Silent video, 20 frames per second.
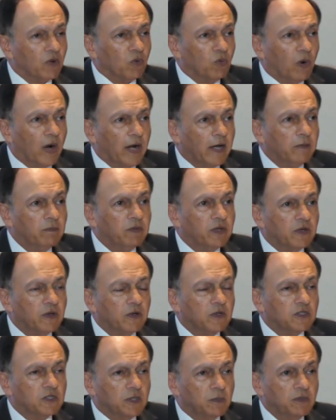Why?
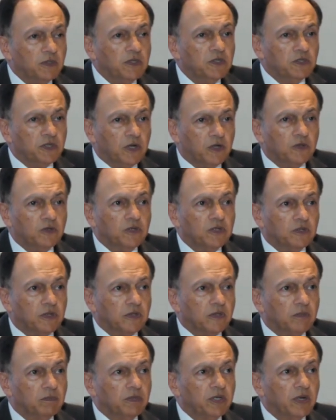Because some of these countries
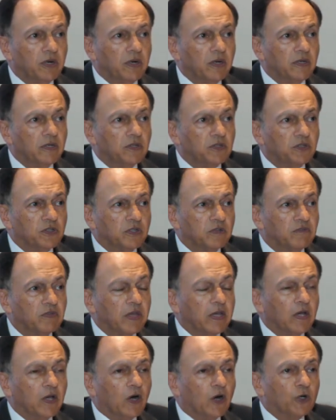under the BRI initiative
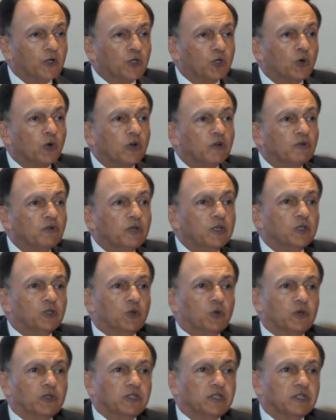are short of
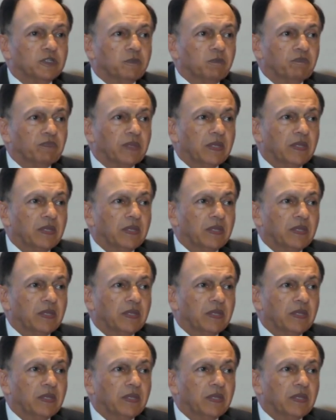resources.